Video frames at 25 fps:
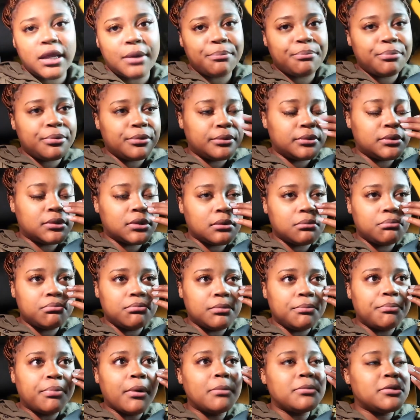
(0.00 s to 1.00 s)
that,
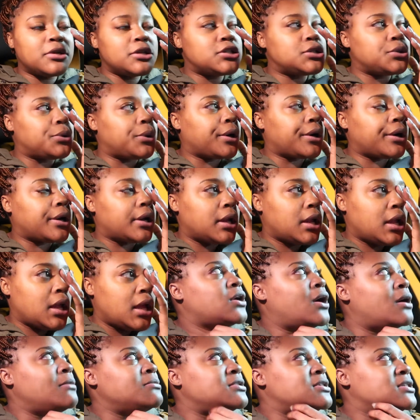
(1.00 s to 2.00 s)
bumped into her.
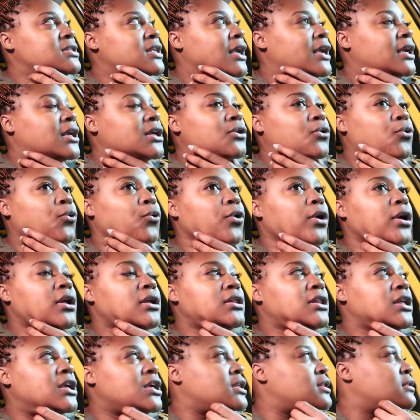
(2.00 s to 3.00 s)
So I'm just like,
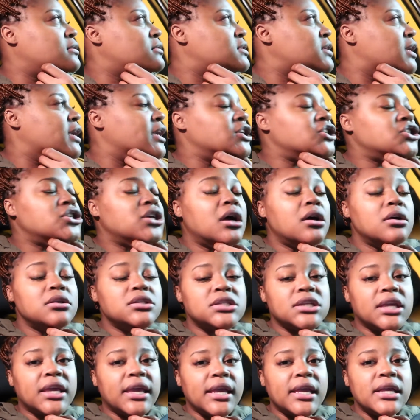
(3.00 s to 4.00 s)
teach
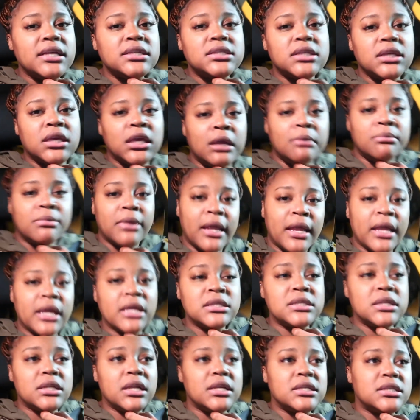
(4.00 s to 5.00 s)
y'all's kids to keep their
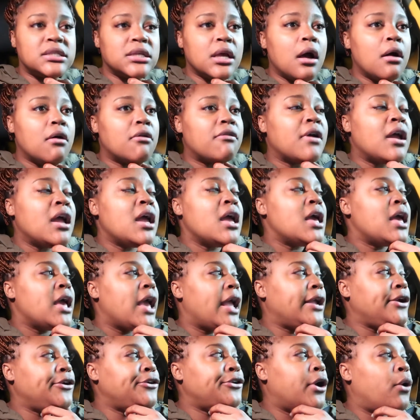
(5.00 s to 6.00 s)
hands to themselves.
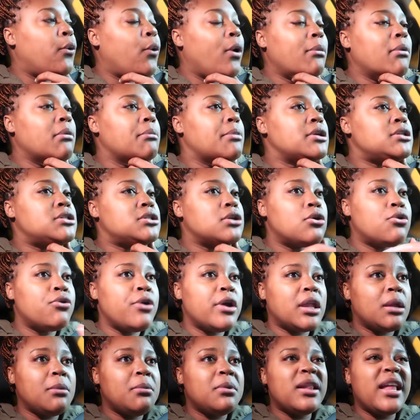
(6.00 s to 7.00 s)
And you know, women be so
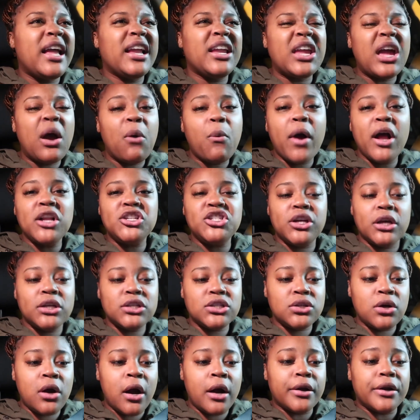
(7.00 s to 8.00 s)
quick to be like, y'all watch
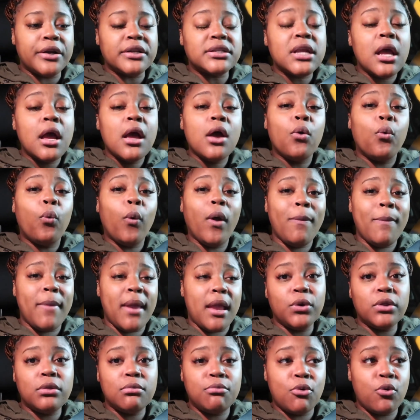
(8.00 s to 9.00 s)
y'all's daughters.
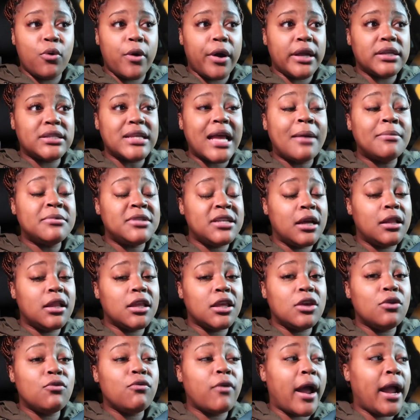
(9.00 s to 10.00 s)
Women with boys, I'm
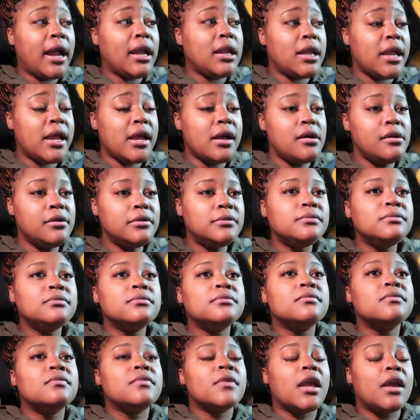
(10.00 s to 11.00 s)
telling you right now,
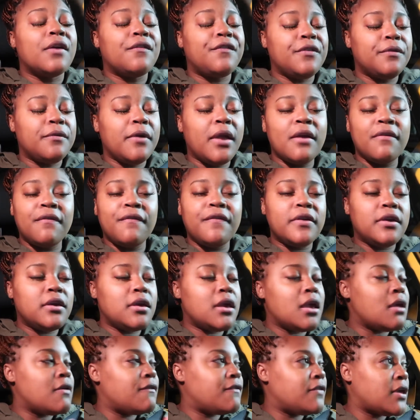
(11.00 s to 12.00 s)

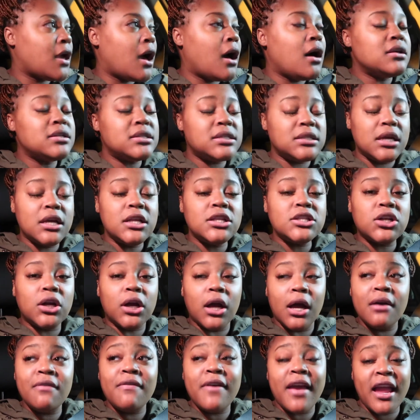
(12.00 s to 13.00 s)
if y'all sons
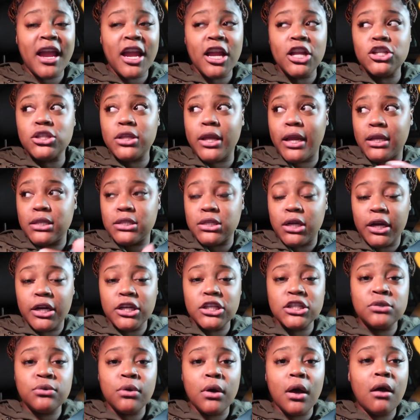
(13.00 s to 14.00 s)
are of age, like
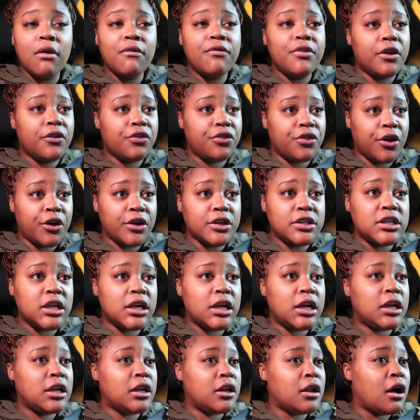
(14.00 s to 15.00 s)
Zaria's 12, they're
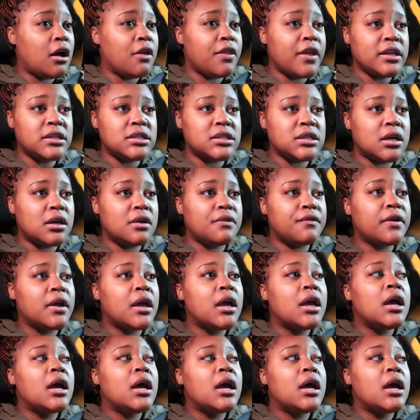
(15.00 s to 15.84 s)
13 and all that stuff,